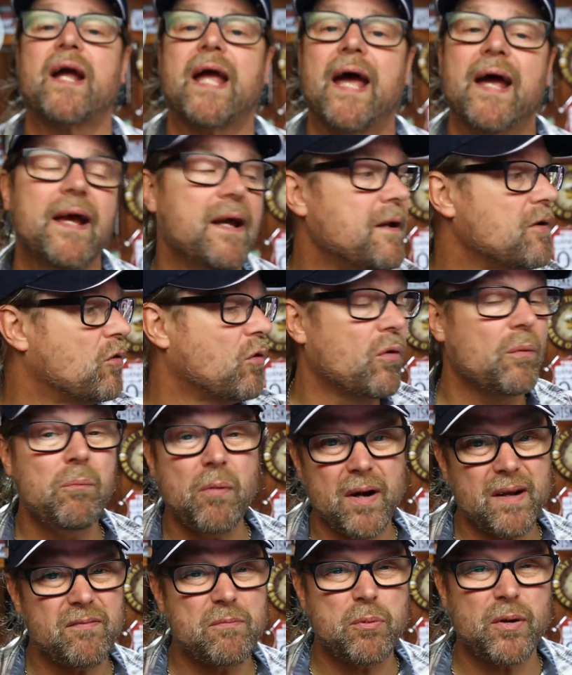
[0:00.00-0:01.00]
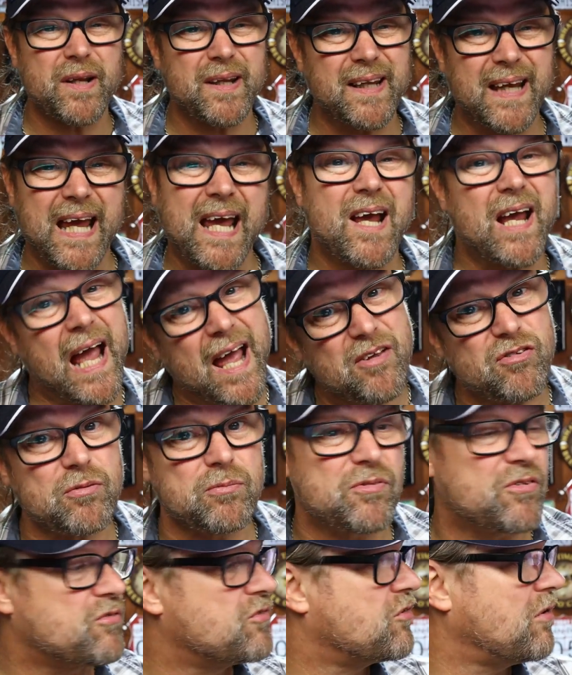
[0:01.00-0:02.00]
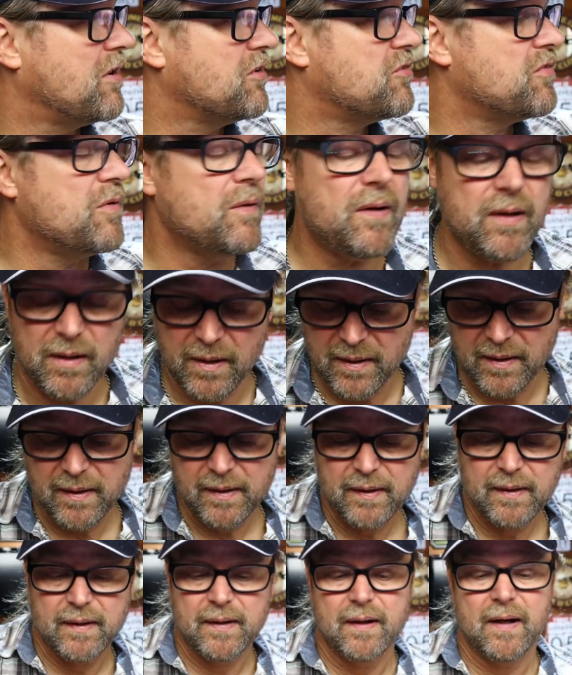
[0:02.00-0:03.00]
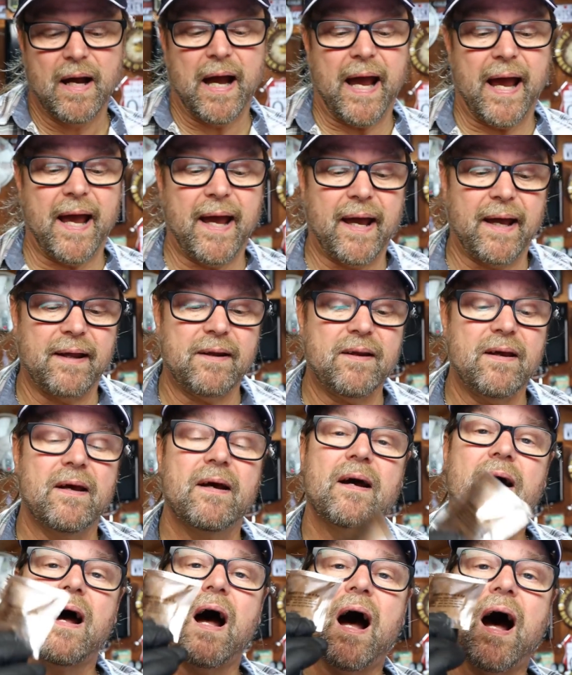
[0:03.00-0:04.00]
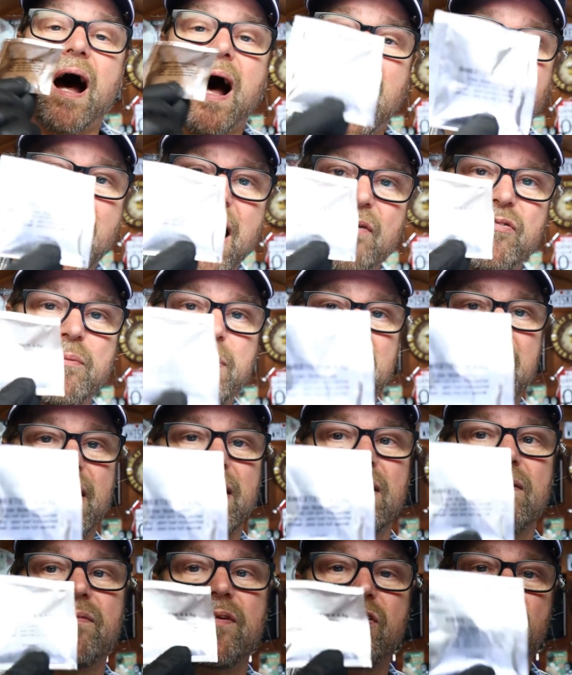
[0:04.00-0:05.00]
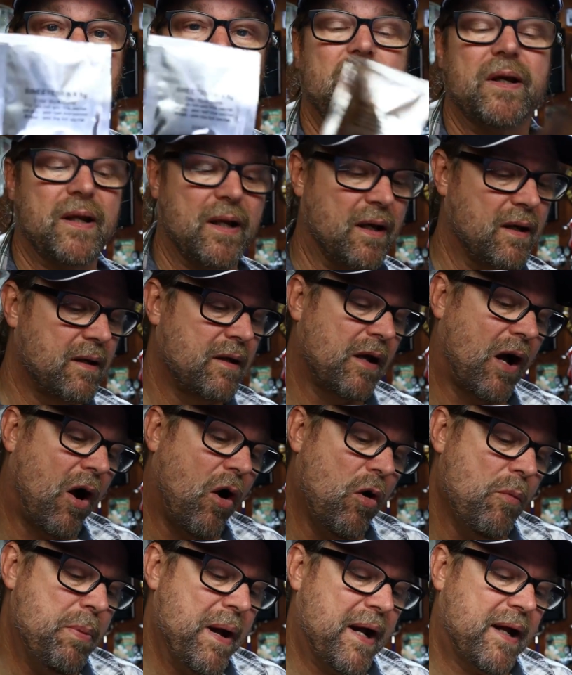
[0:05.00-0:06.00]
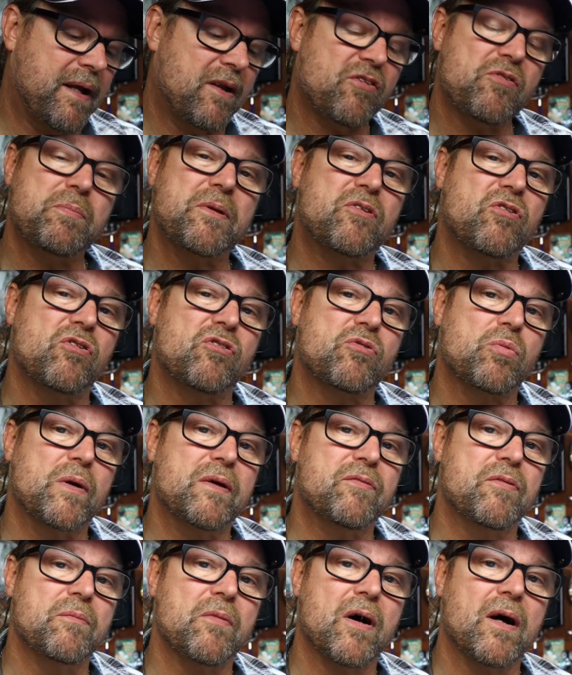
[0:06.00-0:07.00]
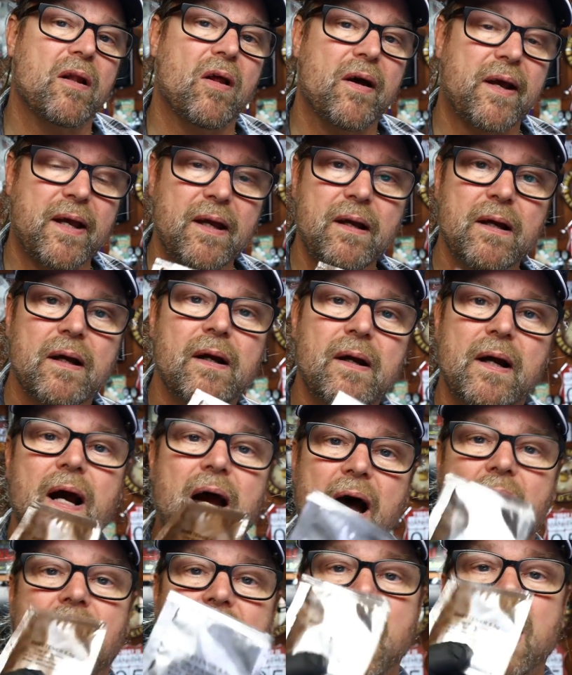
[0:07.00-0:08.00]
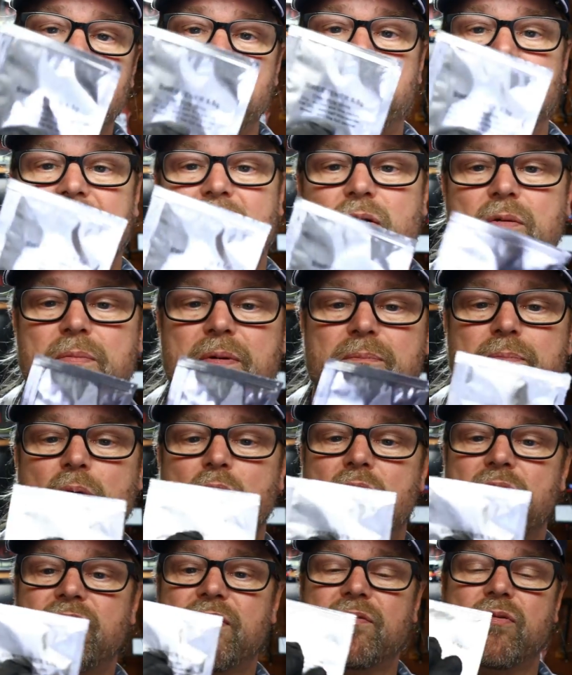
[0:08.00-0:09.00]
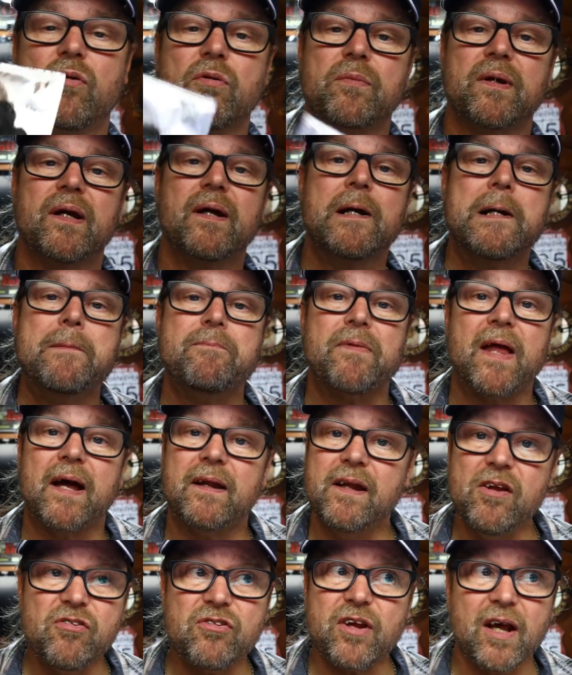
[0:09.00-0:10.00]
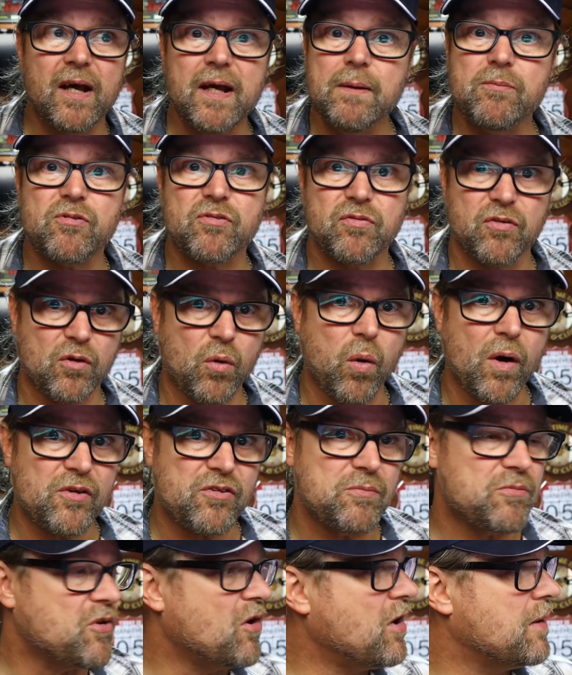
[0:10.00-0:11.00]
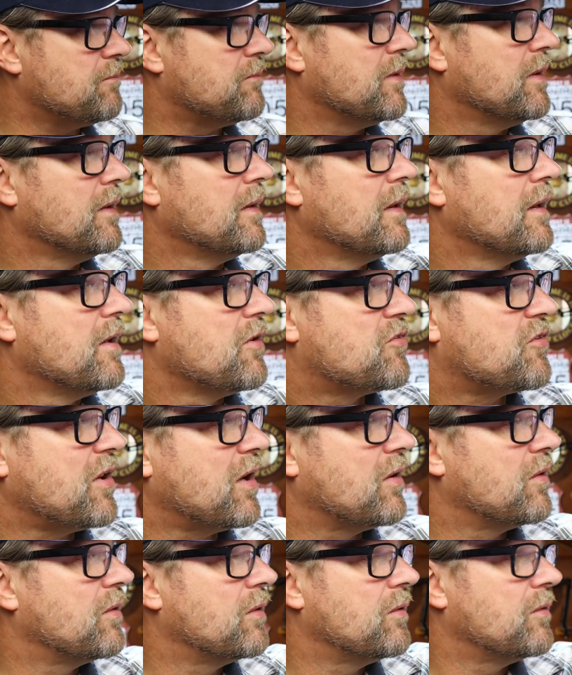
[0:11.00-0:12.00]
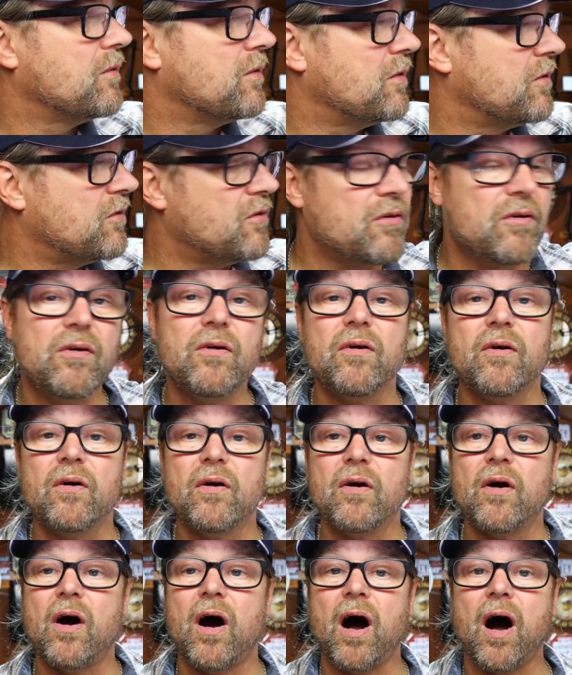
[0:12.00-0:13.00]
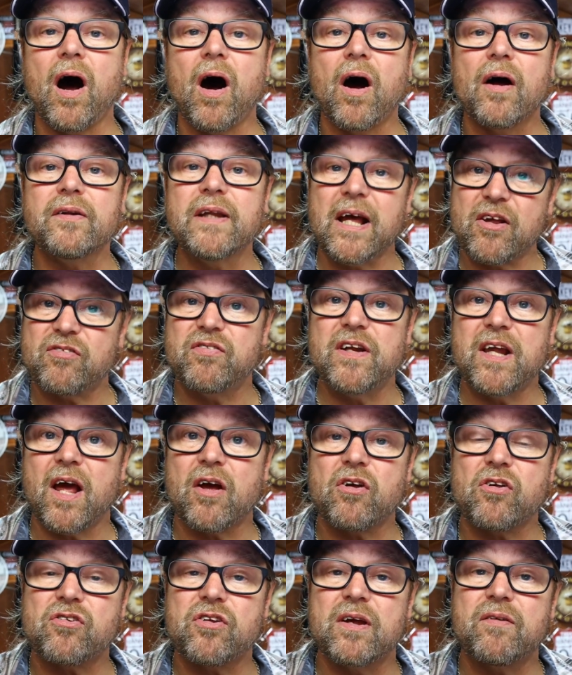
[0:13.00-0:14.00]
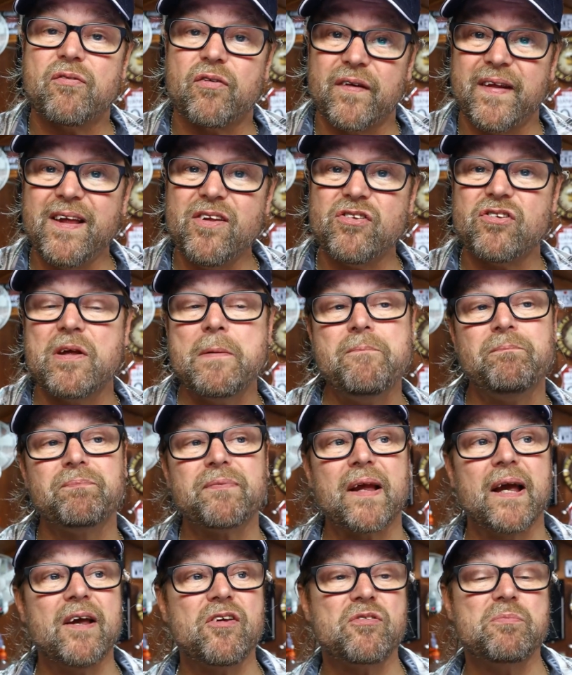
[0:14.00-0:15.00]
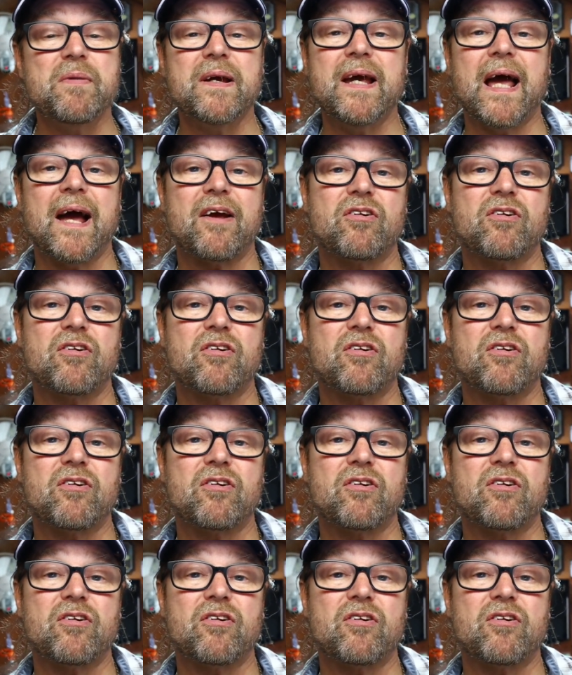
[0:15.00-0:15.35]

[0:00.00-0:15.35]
I keg it, or might even put it in the keg as I'm transferring. And a half a packet of this sweetener. A whole packet is a bit too sweet for my liking. Half a packet would be perfect for me. And this keeps for quite some time. So next video you see for this is me